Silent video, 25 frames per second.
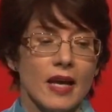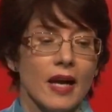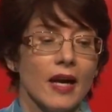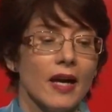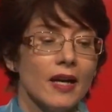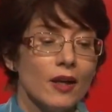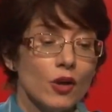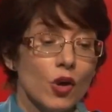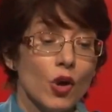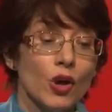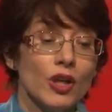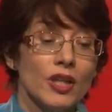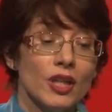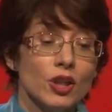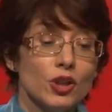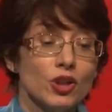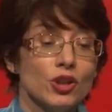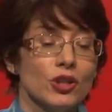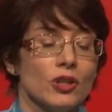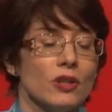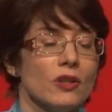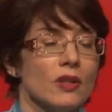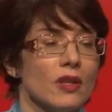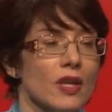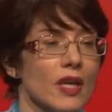
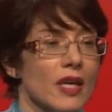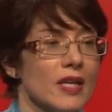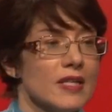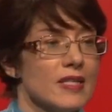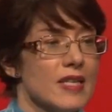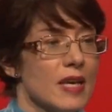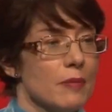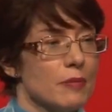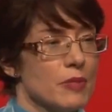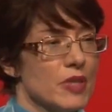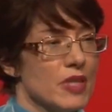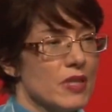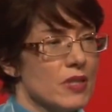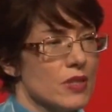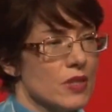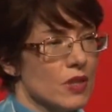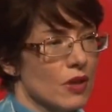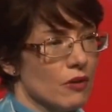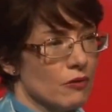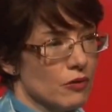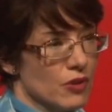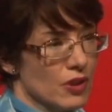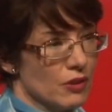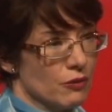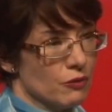unconditional acceptance
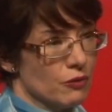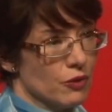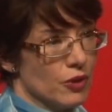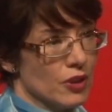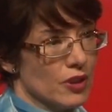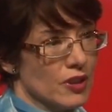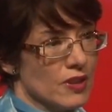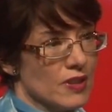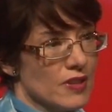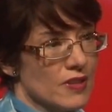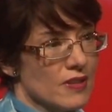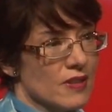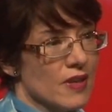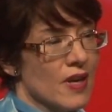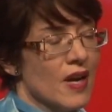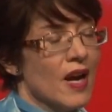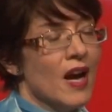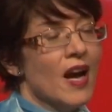of difference.